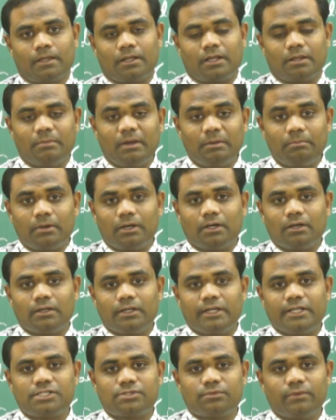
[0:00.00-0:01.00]
Remember,
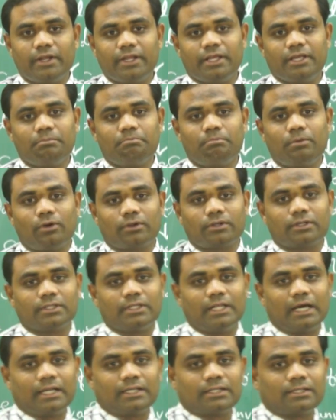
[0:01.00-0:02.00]
it's very important
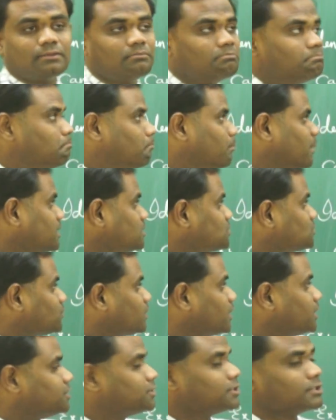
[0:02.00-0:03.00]
that
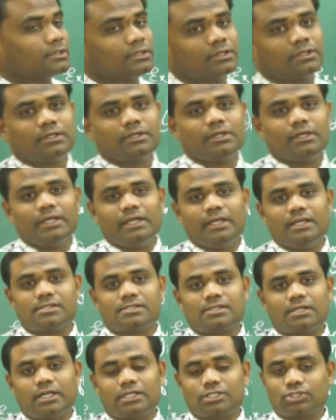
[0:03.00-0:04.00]
mensuration
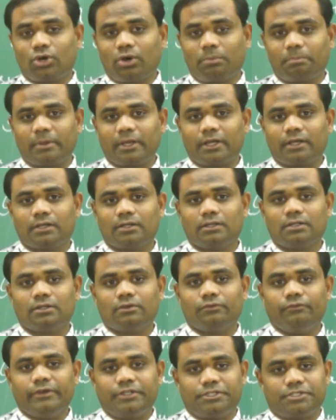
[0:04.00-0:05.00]
is a topic
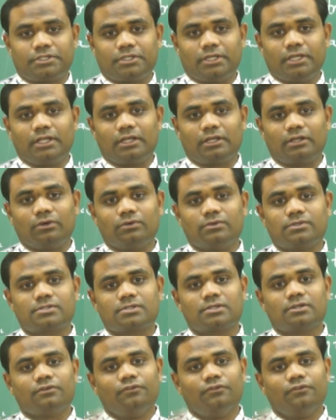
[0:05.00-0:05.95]
which includes